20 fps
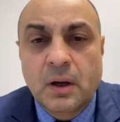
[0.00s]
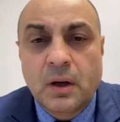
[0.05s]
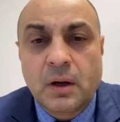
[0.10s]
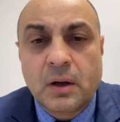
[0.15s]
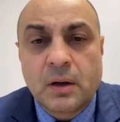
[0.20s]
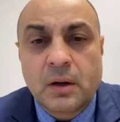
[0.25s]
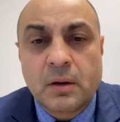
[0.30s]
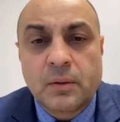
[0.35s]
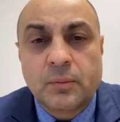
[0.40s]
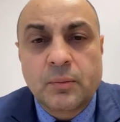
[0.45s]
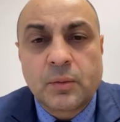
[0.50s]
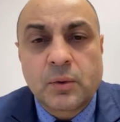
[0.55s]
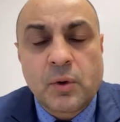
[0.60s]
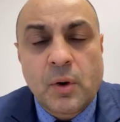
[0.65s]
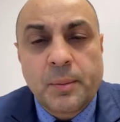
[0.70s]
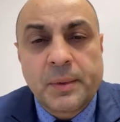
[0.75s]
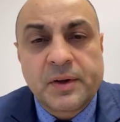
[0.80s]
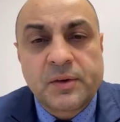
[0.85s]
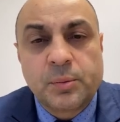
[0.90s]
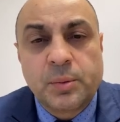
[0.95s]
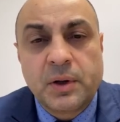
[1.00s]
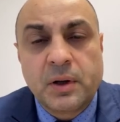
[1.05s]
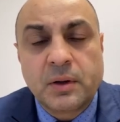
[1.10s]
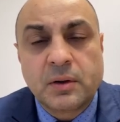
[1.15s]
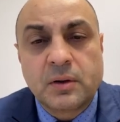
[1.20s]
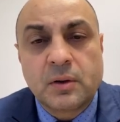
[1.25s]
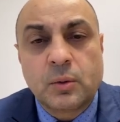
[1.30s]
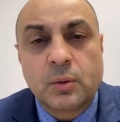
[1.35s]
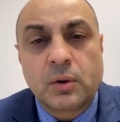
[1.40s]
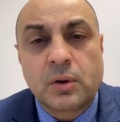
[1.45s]
Um, Roma
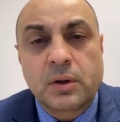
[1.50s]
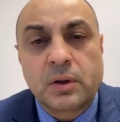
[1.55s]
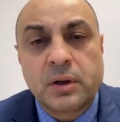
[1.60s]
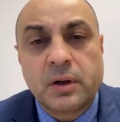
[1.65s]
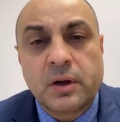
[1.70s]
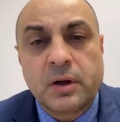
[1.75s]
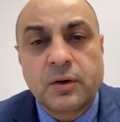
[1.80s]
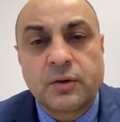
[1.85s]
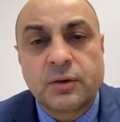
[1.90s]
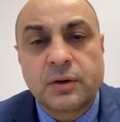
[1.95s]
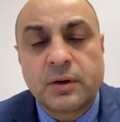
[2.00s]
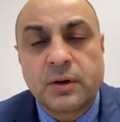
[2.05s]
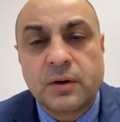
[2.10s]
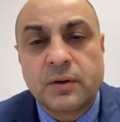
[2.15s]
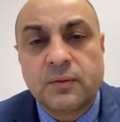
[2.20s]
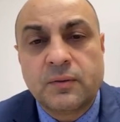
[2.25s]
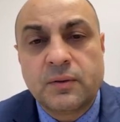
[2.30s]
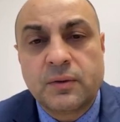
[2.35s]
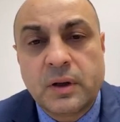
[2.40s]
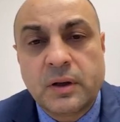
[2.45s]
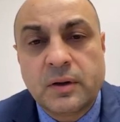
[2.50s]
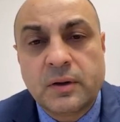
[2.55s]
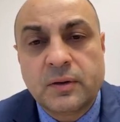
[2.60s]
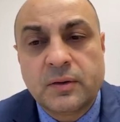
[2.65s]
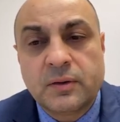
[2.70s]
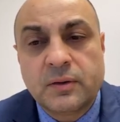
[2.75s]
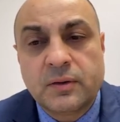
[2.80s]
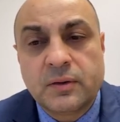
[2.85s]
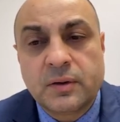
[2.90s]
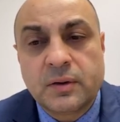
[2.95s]
Spirit Award initiative
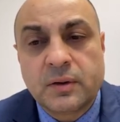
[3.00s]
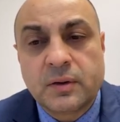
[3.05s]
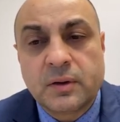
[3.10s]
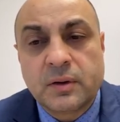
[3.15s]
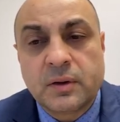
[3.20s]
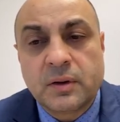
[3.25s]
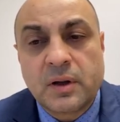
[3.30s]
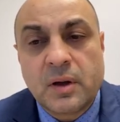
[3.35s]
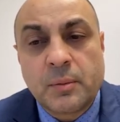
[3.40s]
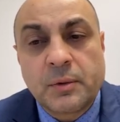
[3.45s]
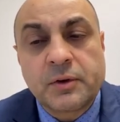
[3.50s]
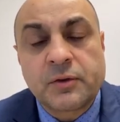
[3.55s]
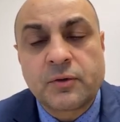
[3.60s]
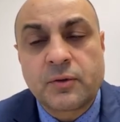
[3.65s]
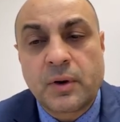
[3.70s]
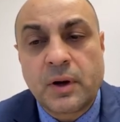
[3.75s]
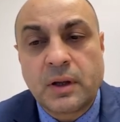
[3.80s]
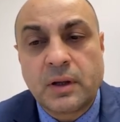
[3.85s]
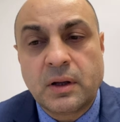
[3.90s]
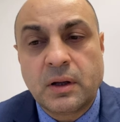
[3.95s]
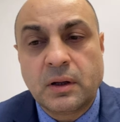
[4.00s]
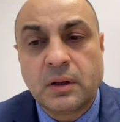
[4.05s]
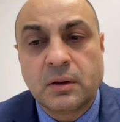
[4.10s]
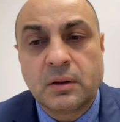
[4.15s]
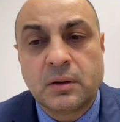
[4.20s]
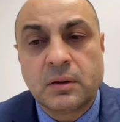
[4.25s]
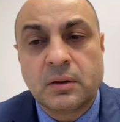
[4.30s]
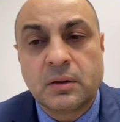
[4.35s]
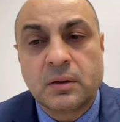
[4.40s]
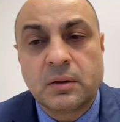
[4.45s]
is demonstrating
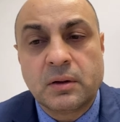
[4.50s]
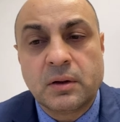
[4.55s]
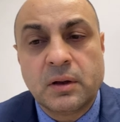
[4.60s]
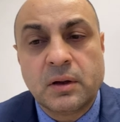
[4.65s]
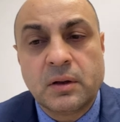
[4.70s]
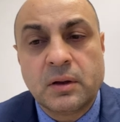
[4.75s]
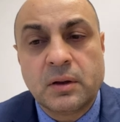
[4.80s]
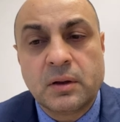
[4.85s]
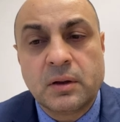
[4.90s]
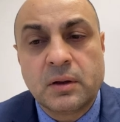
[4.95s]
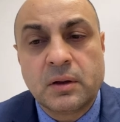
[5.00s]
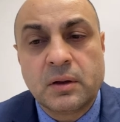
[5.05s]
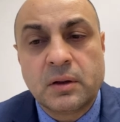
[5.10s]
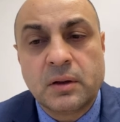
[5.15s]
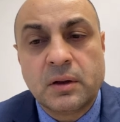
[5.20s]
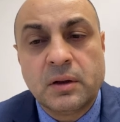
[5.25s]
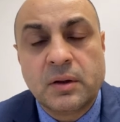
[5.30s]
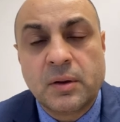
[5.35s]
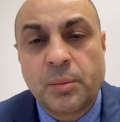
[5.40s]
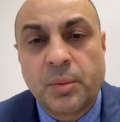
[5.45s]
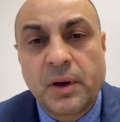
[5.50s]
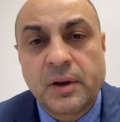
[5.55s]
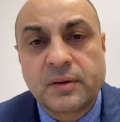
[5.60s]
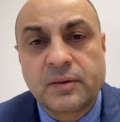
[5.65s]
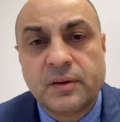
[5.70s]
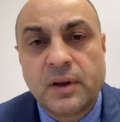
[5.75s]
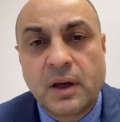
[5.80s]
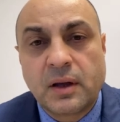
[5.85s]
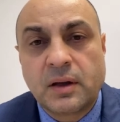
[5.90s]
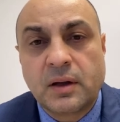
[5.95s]
in, in, the
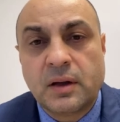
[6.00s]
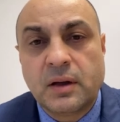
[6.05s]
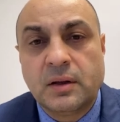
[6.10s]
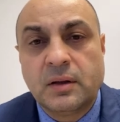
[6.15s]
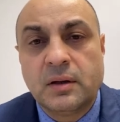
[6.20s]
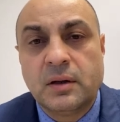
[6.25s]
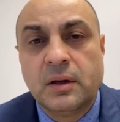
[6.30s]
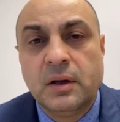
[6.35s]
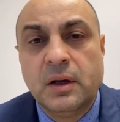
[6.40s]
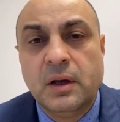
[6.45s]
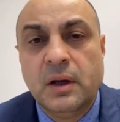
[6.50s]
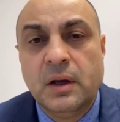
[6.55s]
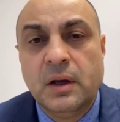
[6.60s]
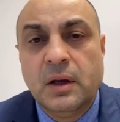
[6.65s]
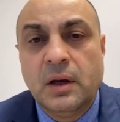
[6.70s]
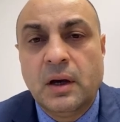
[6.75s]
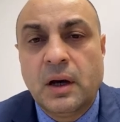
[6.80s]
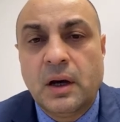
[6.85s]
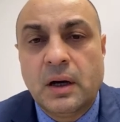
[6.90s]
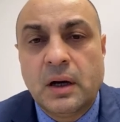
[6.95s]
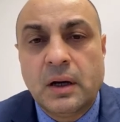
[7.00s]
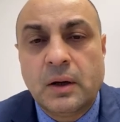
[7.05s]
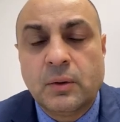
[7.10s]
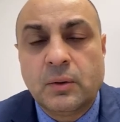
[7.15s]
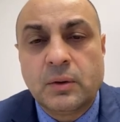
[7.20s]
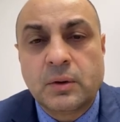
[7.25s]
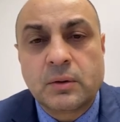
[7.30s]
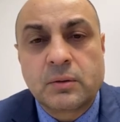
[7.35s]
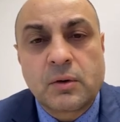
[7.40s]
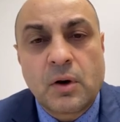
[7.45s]
past decade
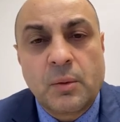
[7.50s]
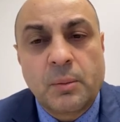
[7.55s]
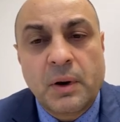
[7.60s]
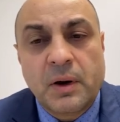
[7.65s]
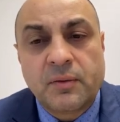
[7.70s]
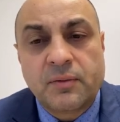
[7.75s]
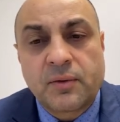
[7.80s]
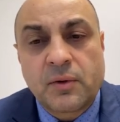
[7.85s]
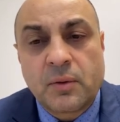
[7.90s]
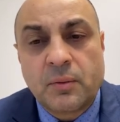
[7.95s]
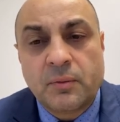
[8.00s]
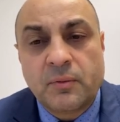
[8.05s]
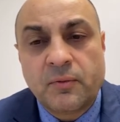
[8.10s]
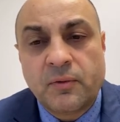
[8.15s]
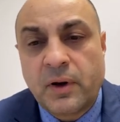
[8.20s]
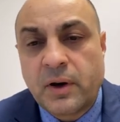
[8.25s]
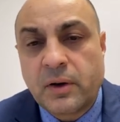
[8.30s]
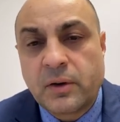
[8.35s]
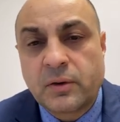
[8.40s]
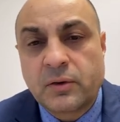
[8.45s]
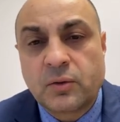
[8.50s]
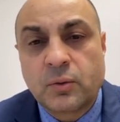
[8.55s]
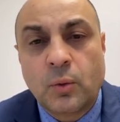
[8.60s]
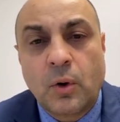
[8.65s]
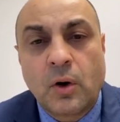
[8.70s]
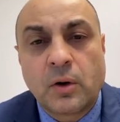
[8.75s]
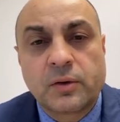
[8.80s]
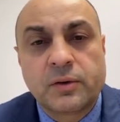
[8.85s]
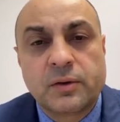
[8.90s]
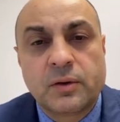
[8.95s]
how Roma from various
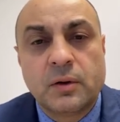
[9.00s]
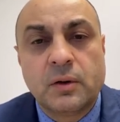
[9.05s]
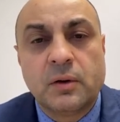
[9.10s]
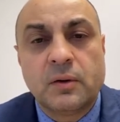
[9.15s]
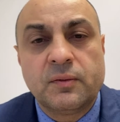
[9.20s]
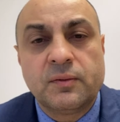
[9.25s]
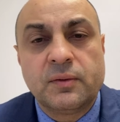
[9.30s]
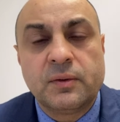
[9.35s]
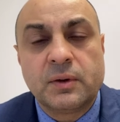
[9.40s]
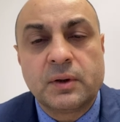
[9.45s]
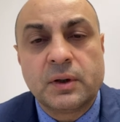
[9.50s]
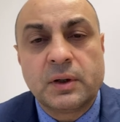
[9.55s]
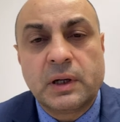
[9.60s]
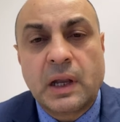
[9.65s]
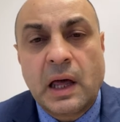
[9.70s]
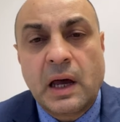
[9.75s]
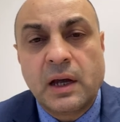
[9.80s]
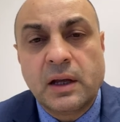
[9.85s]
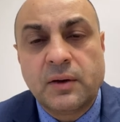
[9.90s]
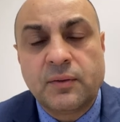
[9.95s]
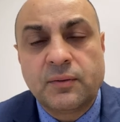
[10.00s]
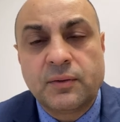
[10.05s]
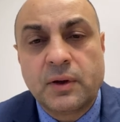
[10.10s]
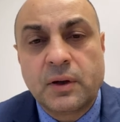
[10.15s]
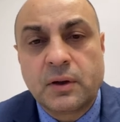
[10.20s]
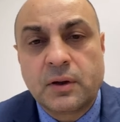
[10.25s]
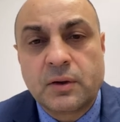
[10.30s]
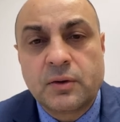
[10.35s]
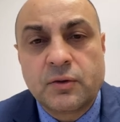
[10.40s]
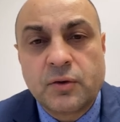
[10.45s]
walks of life
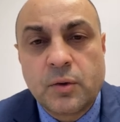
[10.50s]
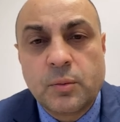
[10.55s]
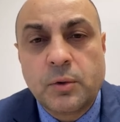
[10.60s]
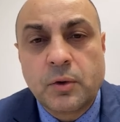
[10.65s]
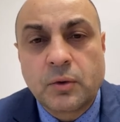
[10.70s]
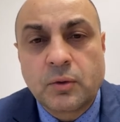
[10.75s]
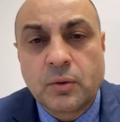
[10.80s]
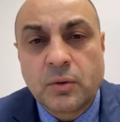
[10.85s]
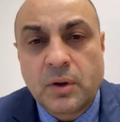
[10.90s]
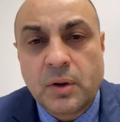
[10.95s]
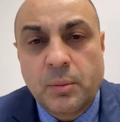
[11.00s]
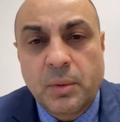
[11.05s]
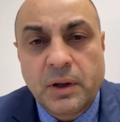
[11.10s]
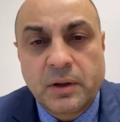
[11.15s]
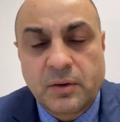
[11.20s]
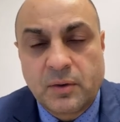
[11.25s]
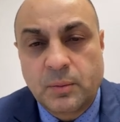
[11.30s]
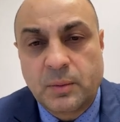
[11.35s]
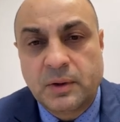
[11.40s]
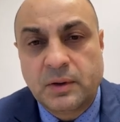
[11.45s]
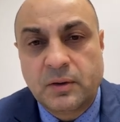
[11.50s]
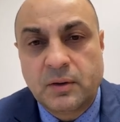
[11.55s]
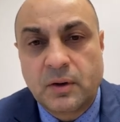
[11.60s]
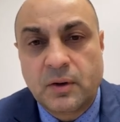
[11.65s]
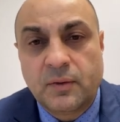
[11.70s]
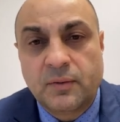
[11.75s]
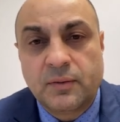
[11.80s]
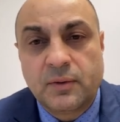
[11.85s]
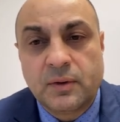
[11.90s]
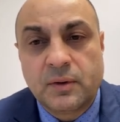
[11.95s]
they contribute to the betterment
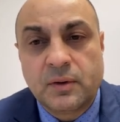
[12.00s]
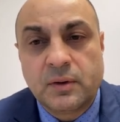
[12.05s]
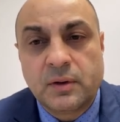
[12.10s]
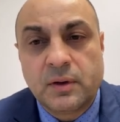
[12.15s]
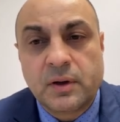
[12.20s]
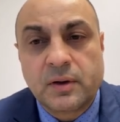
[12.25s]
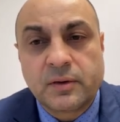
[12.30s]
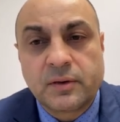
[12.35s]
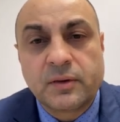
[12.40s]
of their